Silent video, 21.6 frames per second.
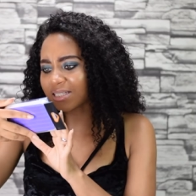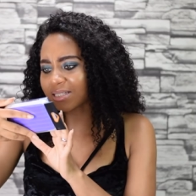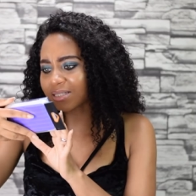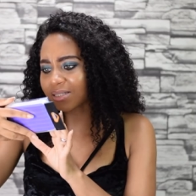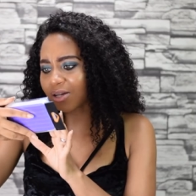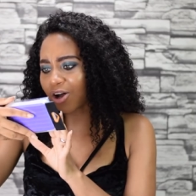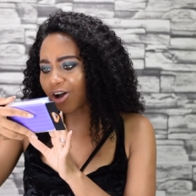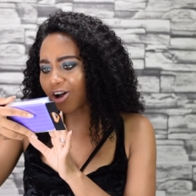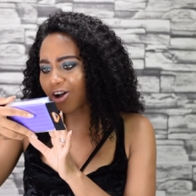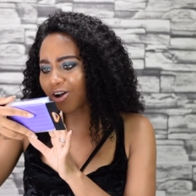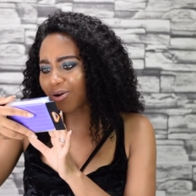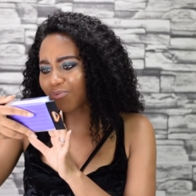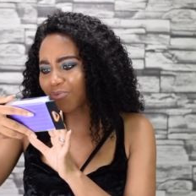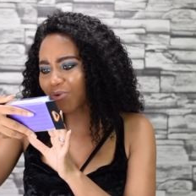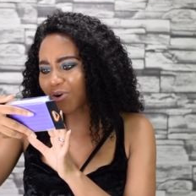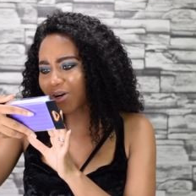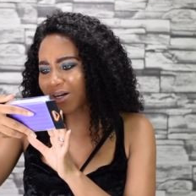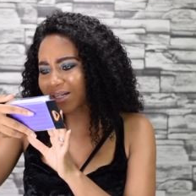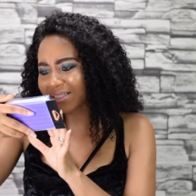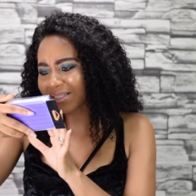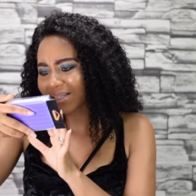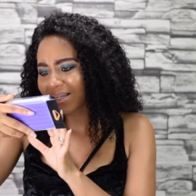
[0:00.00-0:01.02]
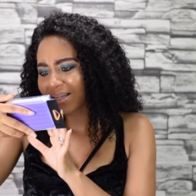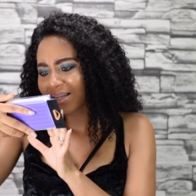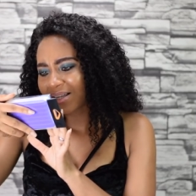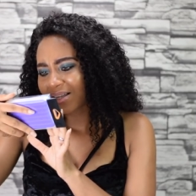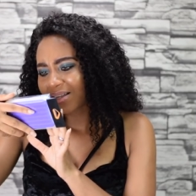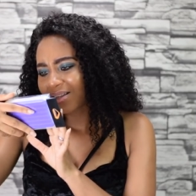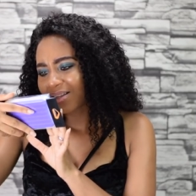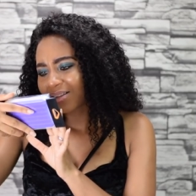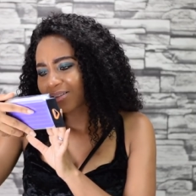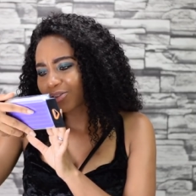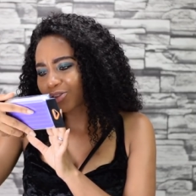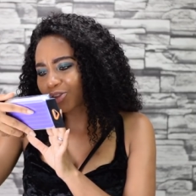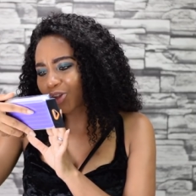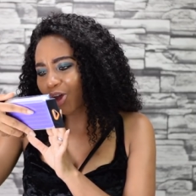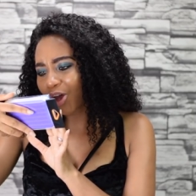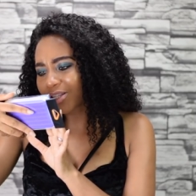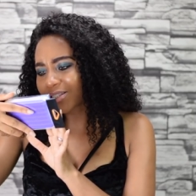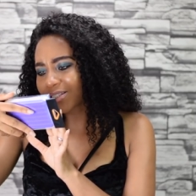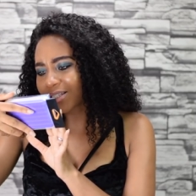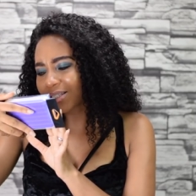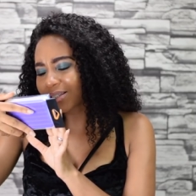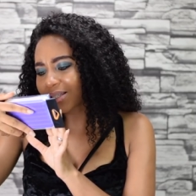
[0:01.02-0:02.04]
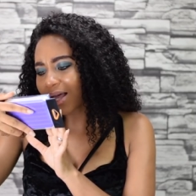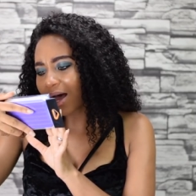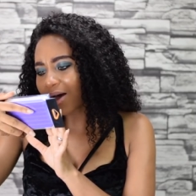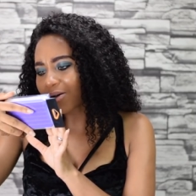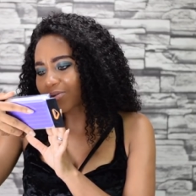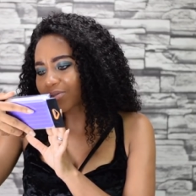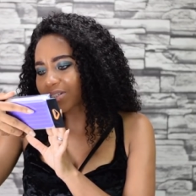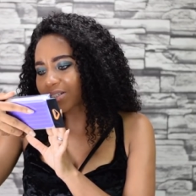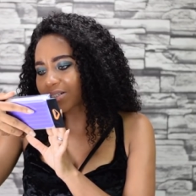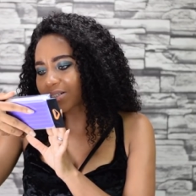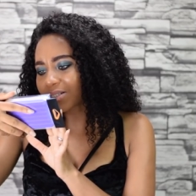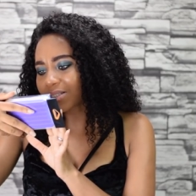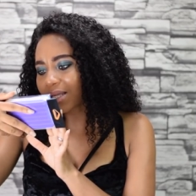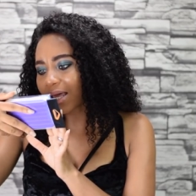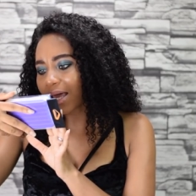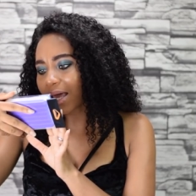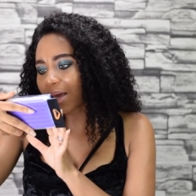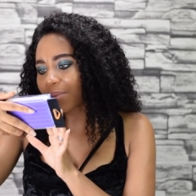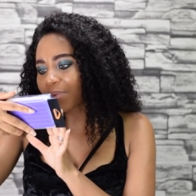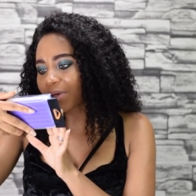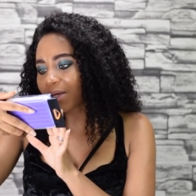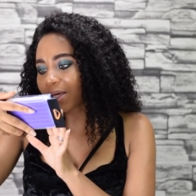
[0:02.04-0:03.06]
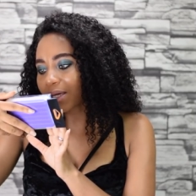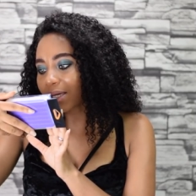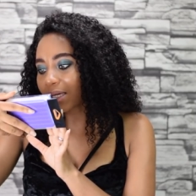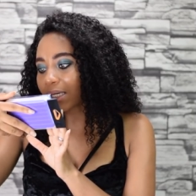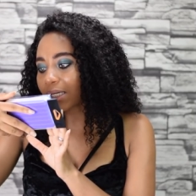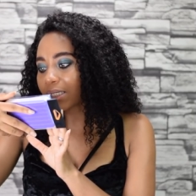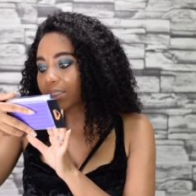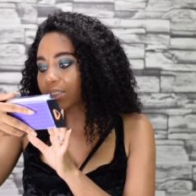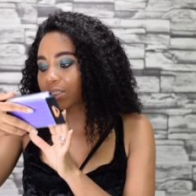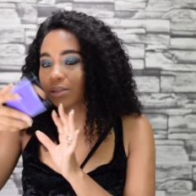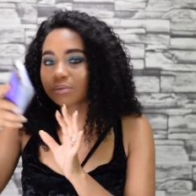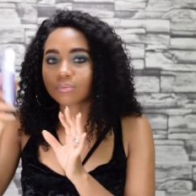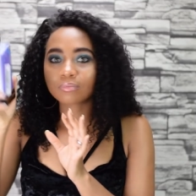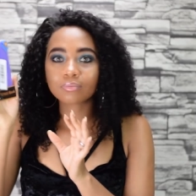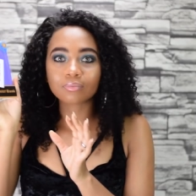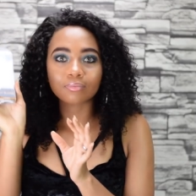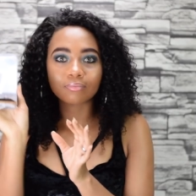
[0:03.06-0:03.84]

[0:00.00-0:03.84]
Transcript: is um what thirty thousand milliamp hours,